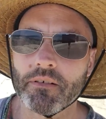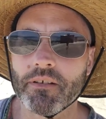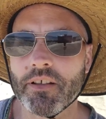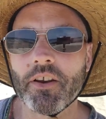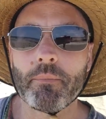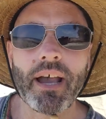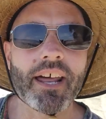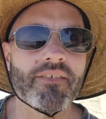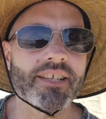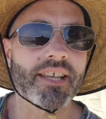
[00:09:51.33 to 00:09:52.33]
you know,
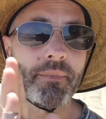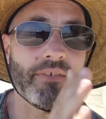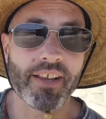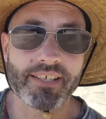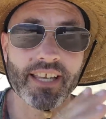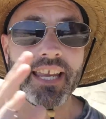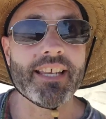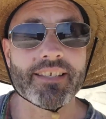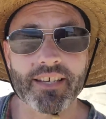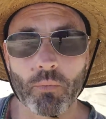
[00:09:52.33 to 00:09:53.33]
part of this can be facing
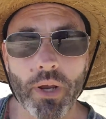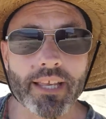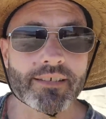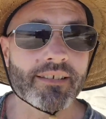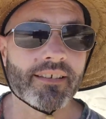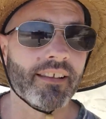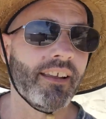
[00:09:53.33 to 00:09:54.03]
east and west,